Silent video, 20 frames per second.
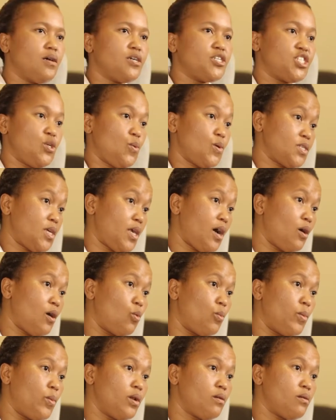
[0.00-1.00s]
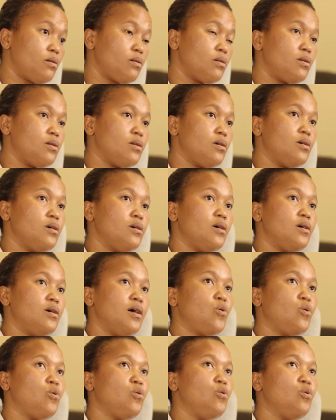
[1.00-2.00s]
She was a young woman
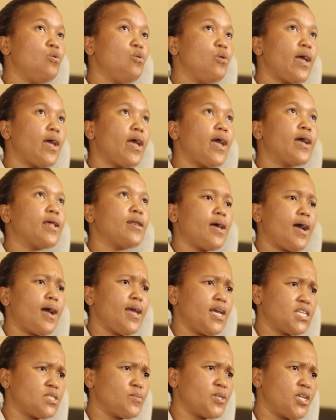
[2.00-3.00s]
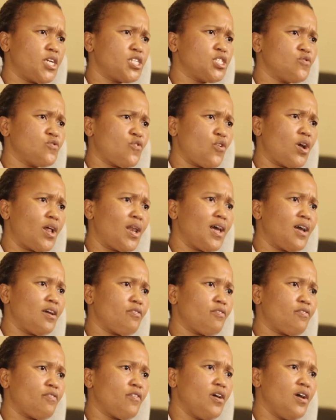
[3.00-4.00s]
who had high expectations for her
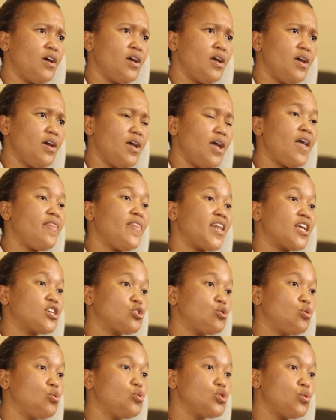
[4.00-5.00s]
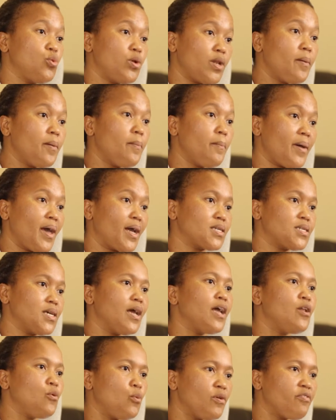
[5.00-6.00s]
life, and that exclusion would impact
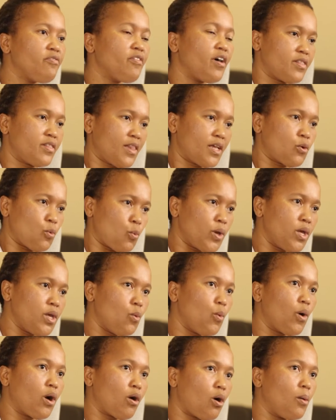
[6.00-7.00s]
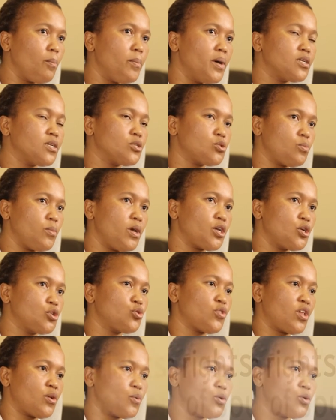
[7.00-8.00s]
her, and we felt that we were committed to making sure that